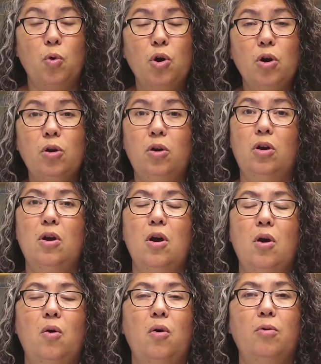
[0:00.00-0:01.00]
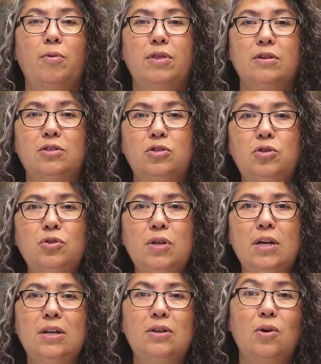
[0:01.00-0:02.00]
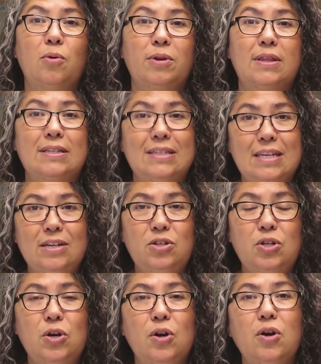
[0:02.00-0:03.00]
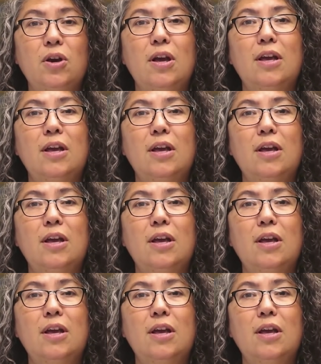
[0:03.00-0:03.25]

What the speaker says: work, or with a student, or with a teacher.